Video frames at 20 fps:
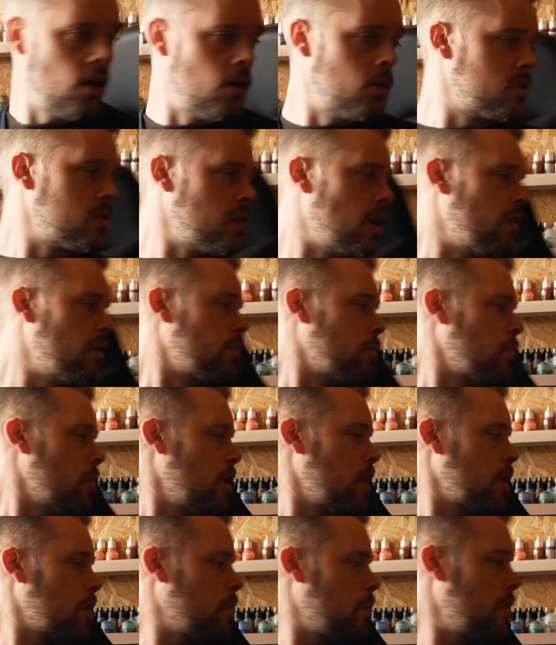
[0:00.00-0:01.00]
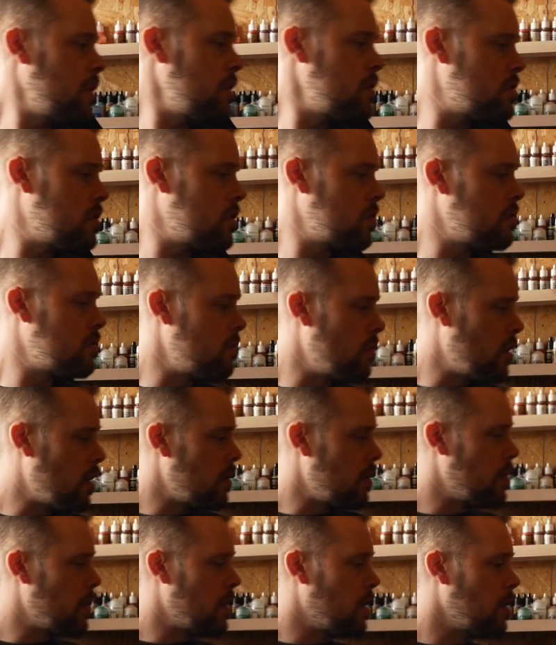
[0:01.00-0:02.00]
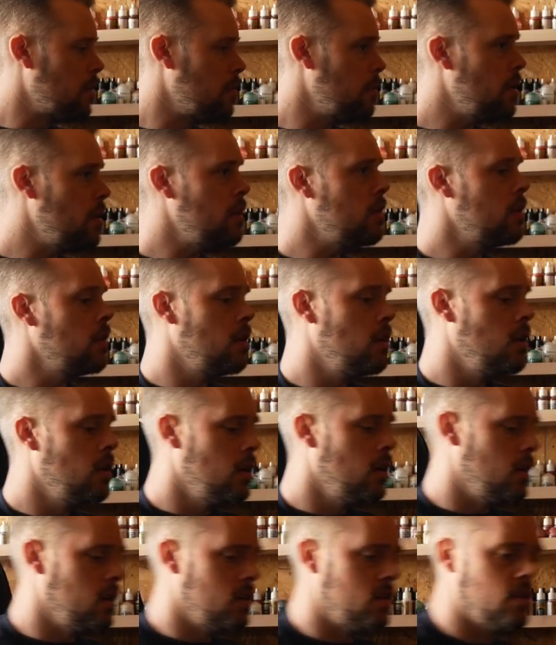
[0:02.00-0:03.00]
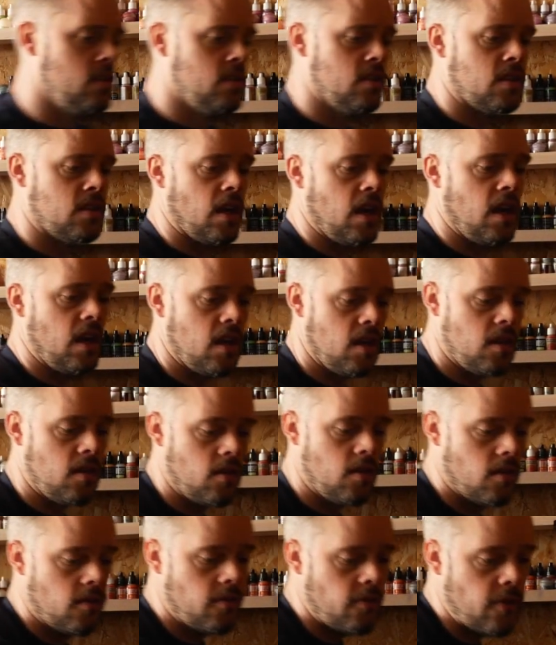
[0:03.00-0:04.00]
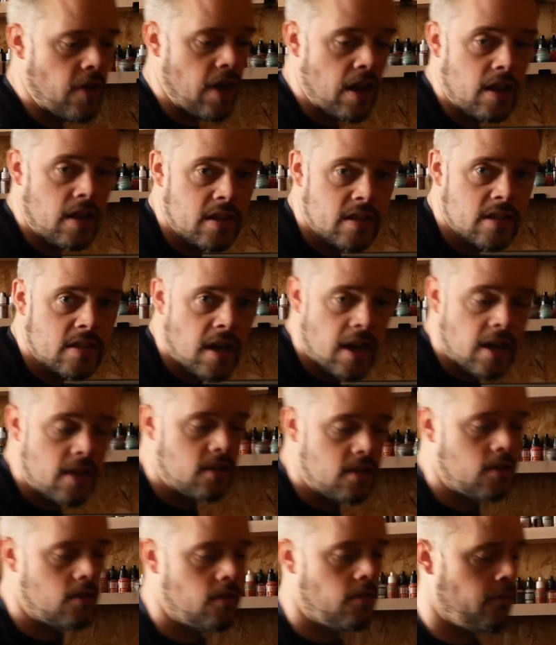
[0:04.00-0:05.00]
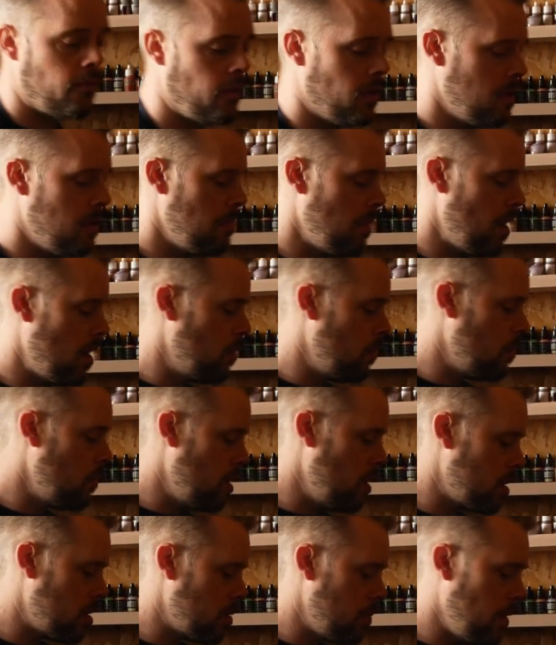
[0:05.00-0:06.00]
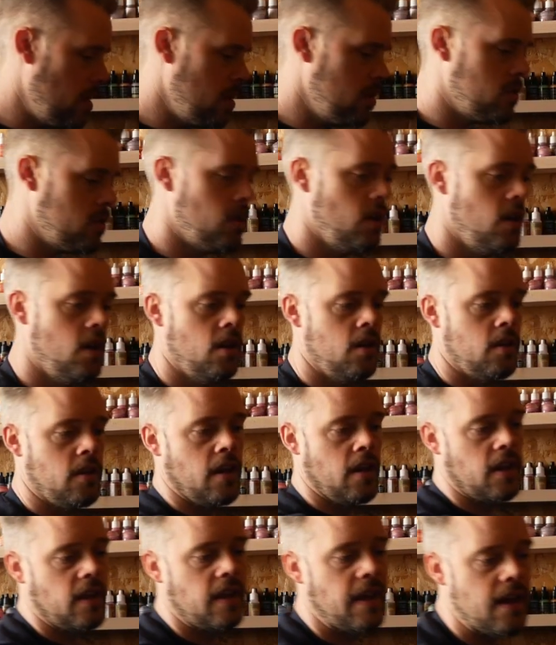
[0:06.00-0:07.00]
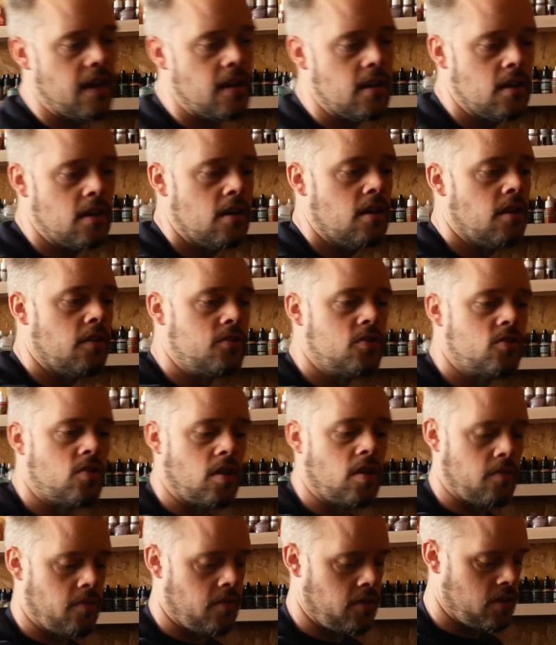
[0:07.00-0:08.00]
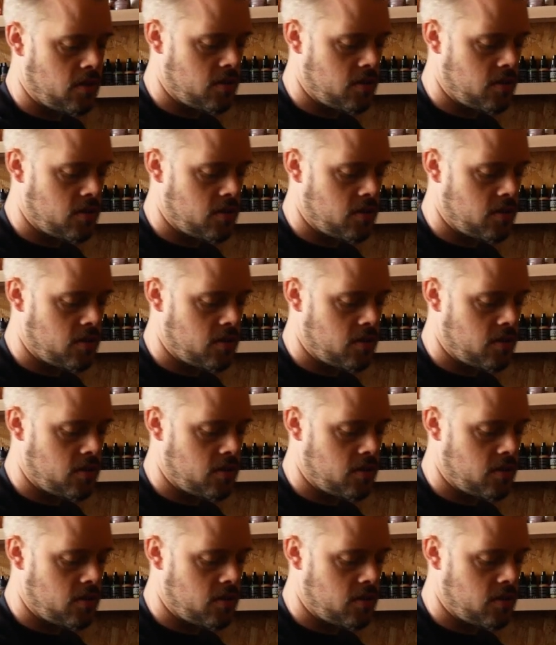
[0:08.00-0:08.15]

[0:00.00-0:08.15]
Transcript: I also have a workbench directly behind me. This is a fairly standard thin metal workbench that again I've strengthened the